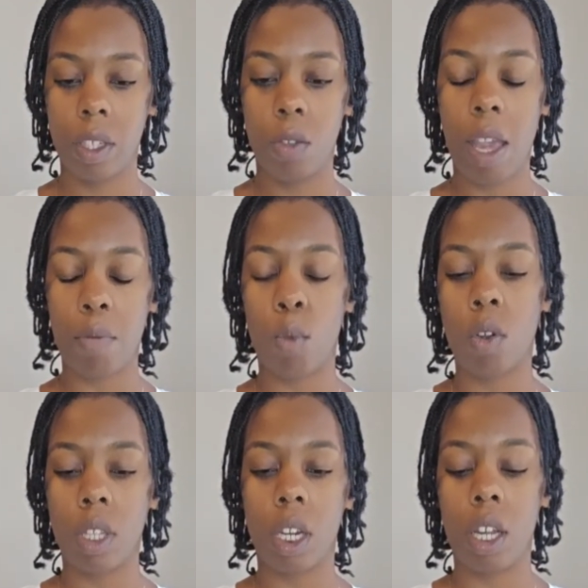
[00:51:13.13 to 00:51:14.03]
You have
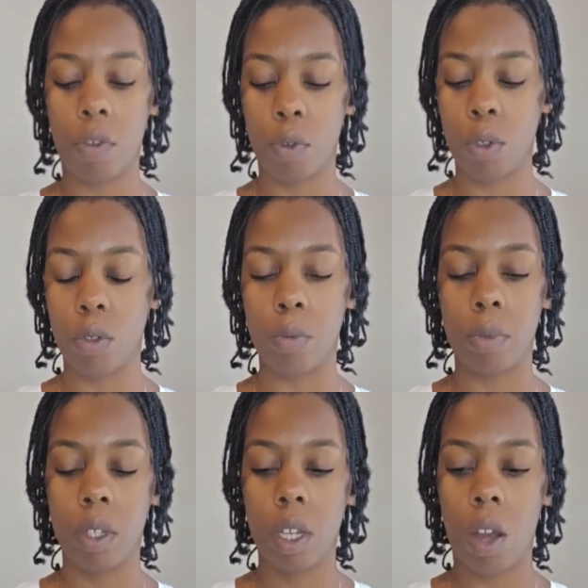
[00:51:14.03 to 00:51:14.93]
more than enough room.
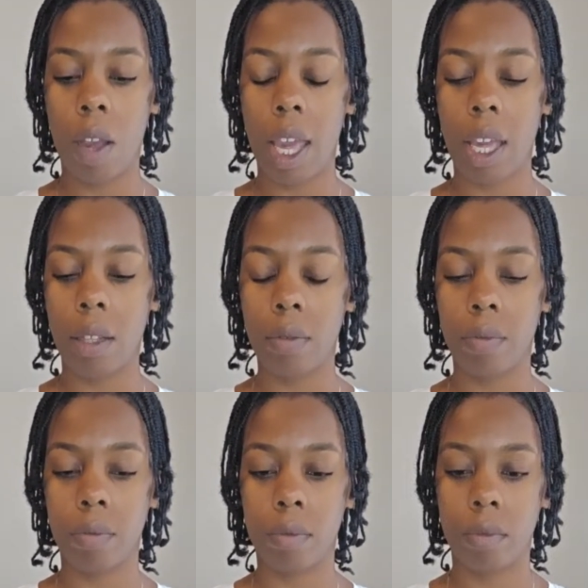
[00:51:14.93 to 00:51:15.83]
Okay?
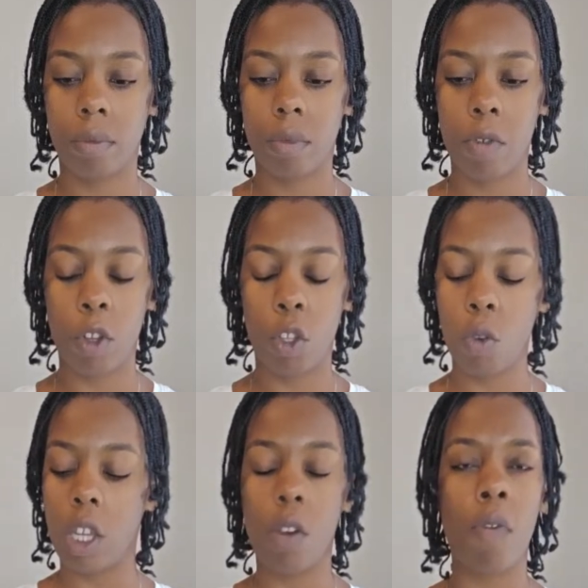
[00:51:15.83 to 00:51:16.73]
For you
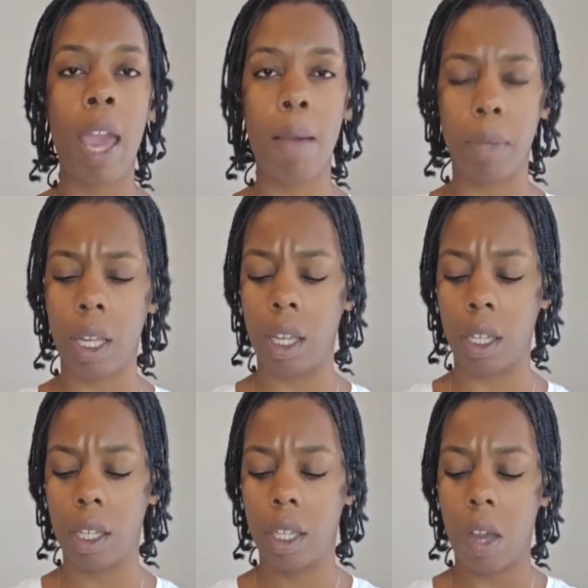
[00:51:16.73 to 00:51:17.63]
and your family.
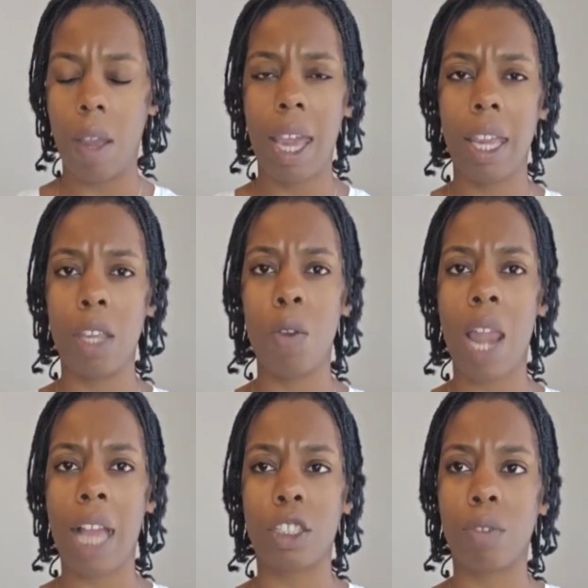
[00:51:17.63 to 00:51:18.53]
Okay? You're
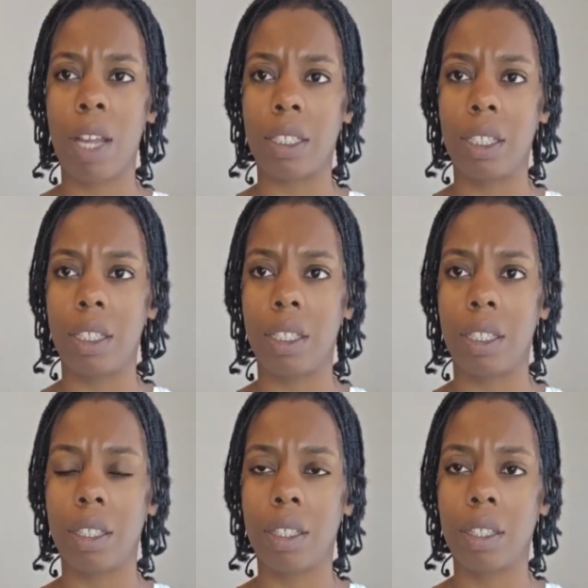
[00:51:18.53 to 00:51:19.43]
not stressed.
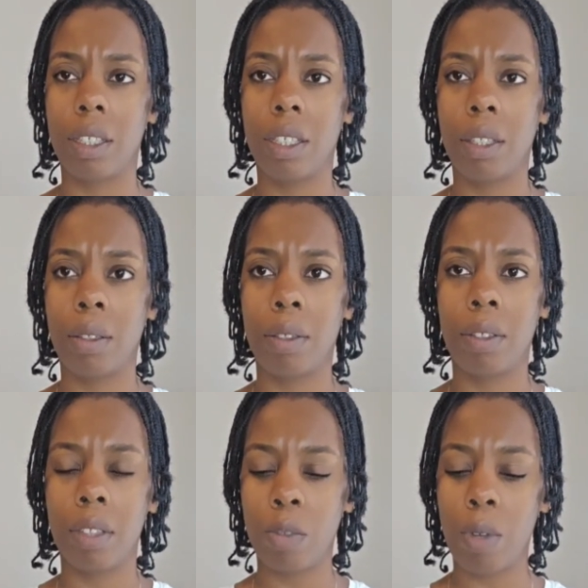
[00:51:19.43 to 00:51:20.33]
Look.
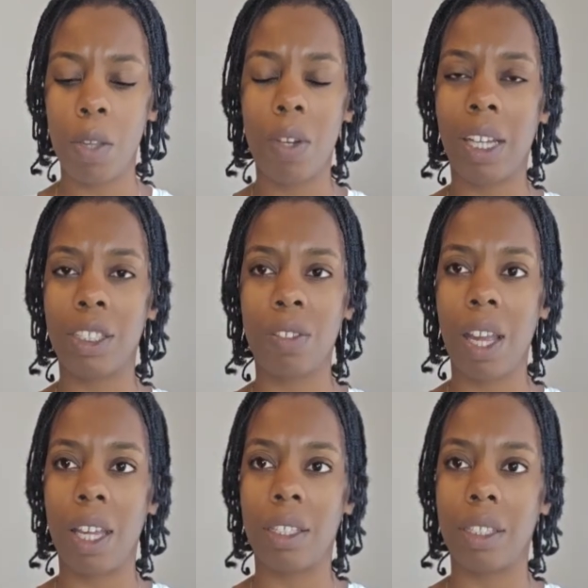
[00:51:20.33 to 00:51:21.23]
That's why you're not
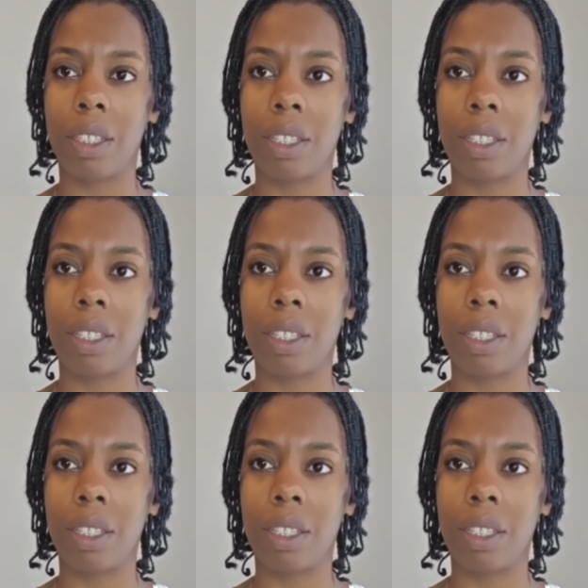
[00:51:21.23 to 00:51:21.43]
stressed.